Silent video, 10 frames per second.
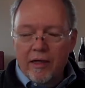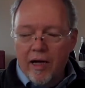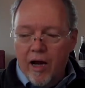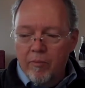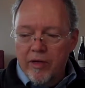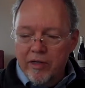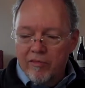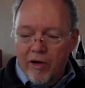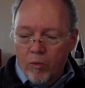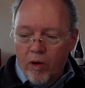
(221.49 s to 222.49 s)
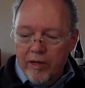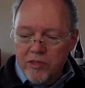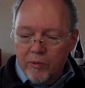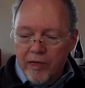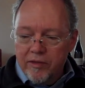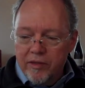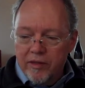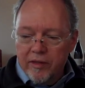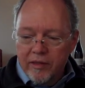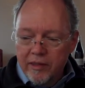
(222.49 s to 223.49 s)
how many of our wines were out there